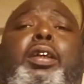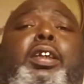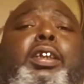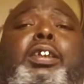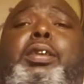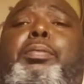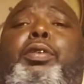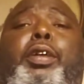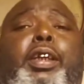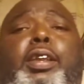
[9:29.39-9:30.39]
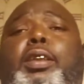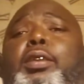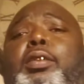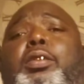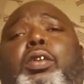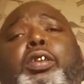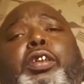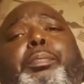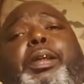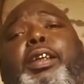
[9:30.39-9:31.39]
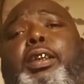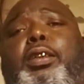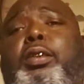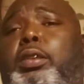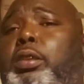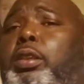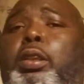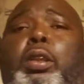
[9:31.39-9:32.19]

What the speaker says: cooking some greens or your beans,